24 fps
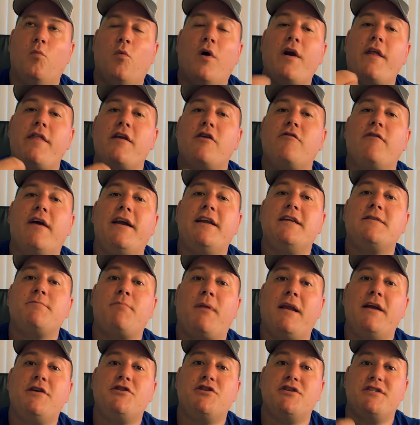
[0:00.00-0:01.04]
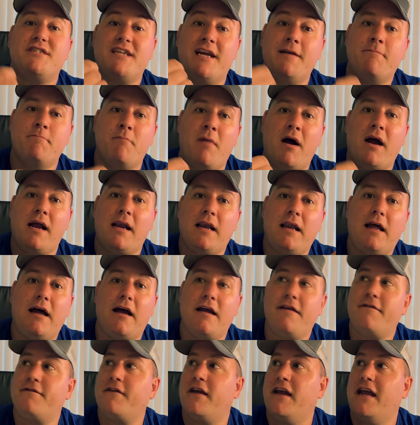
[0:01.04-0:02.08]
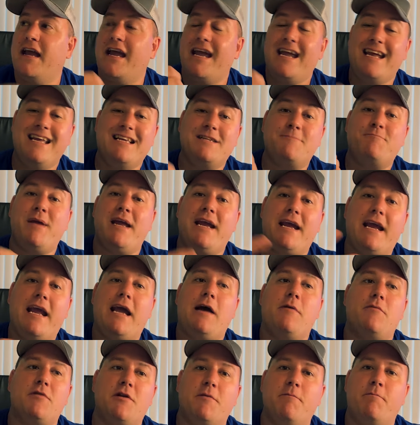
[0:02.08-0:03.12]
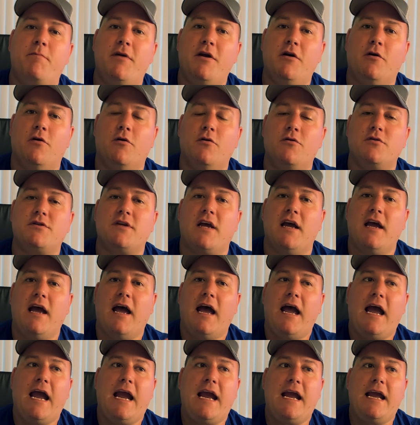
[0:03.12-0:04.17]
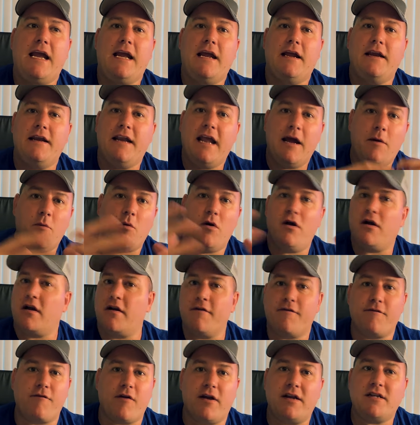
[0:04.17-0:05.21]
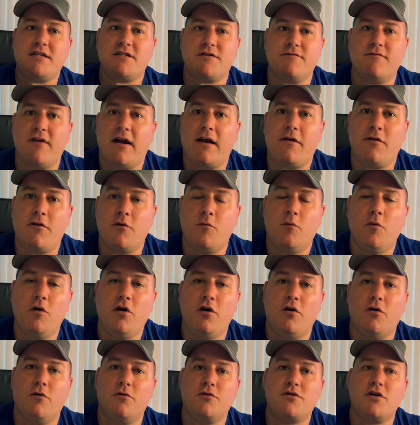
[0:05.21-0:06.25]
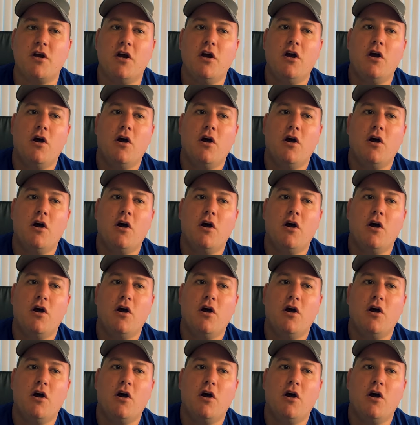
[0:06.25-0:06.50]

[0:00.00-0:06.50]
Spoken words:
One of the greatest pleasures in my life is being able to build a network of friends around the world